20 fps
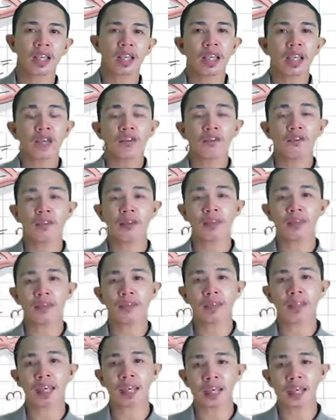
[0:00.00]
From
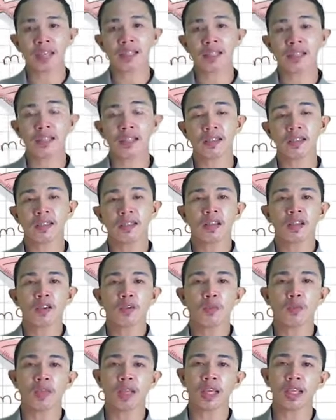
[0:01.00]
this,
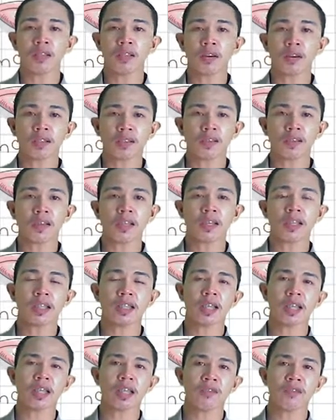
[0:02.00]
we can also
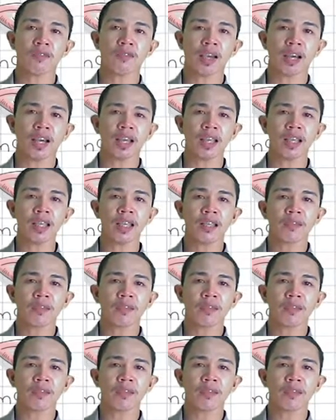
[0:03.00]
identify